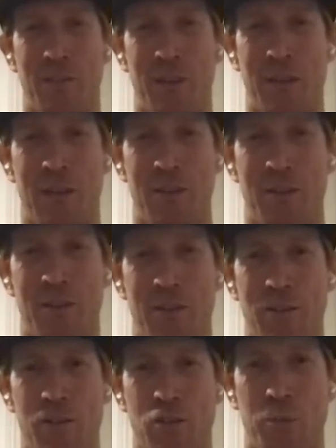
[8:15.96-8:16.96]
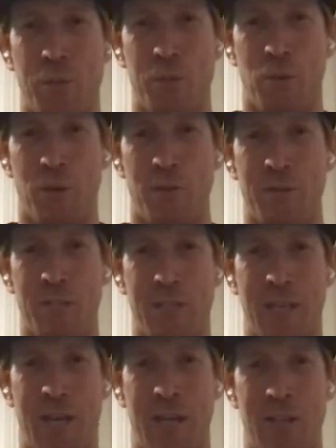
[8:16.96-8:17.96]
300 super sport, obviously
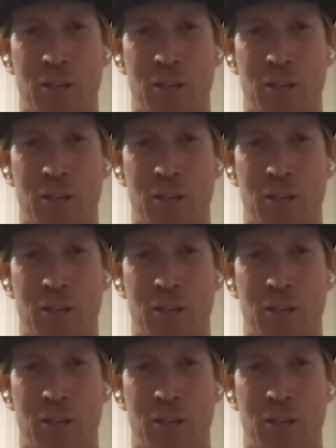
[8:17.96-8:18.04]
Carter